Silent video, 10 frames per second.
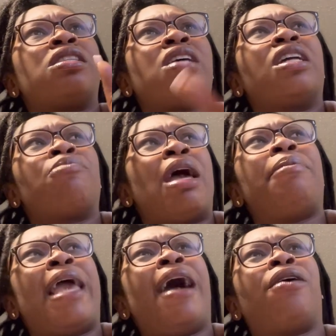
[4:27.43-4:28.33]
took the
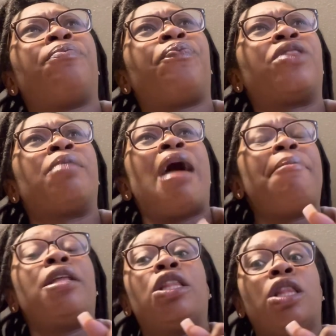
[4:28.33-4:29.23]
baby out. The
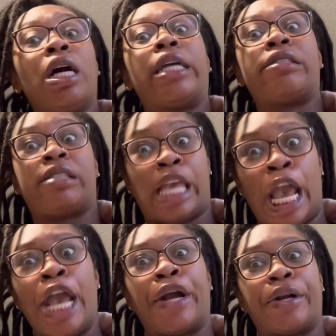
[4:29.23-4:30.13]
baby looked
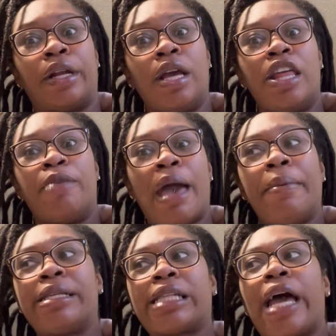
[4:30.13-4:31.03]
scared. The
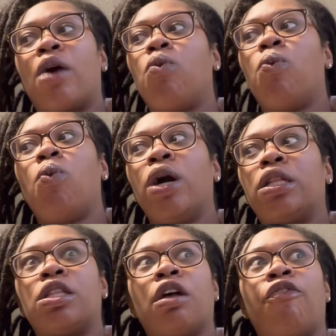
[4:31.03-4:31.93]
baby's like, what
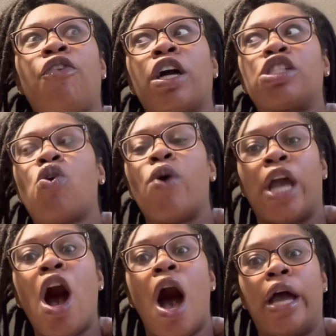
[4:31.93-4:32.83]
the fuck is going
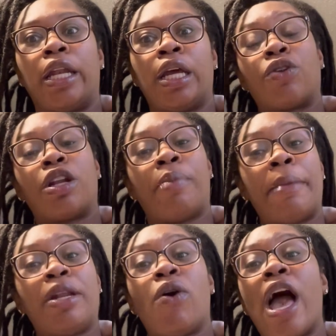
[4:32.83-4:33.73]
on? The
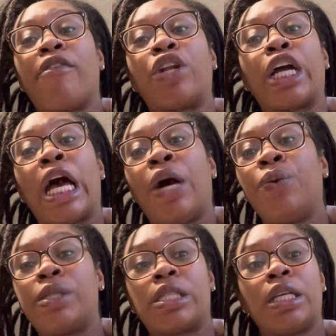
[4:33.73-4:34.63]
baby don't have on a
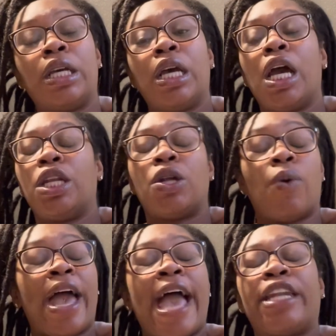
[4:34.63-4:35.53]
coat, no
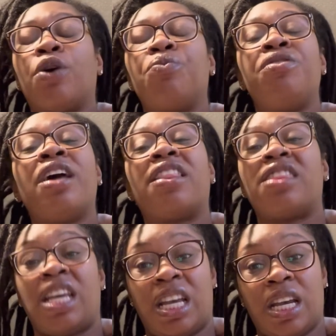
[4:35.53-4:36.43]
hat, no
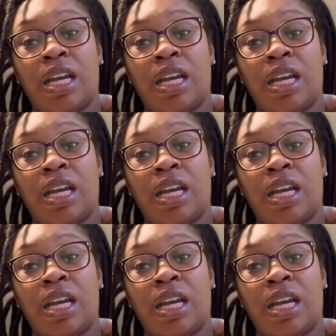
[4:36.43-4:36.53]
nothing.